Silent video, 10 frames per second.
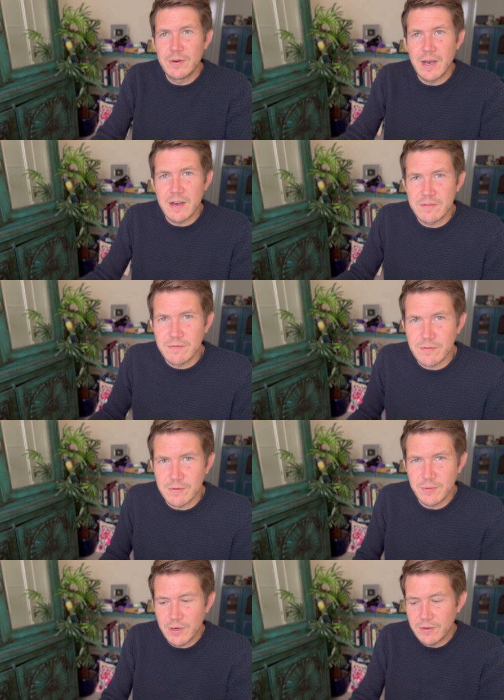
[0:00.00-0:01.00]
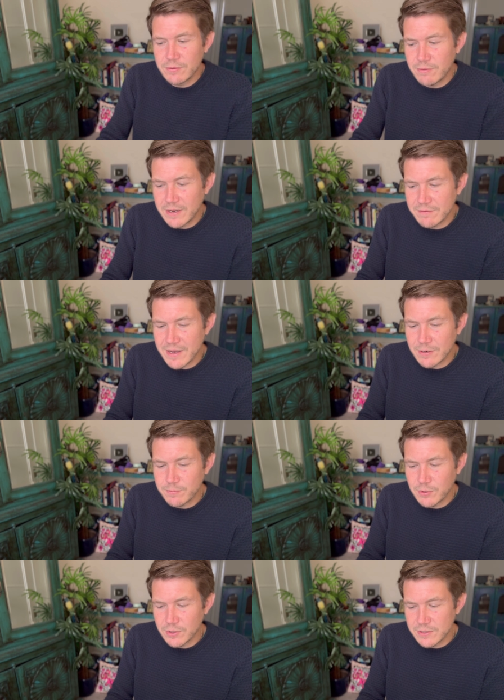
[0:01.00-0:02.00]
art form, your own creative
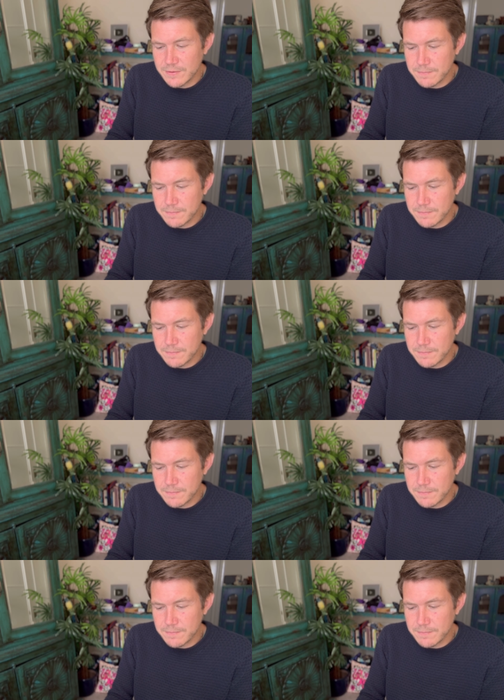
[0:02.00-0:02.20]
output.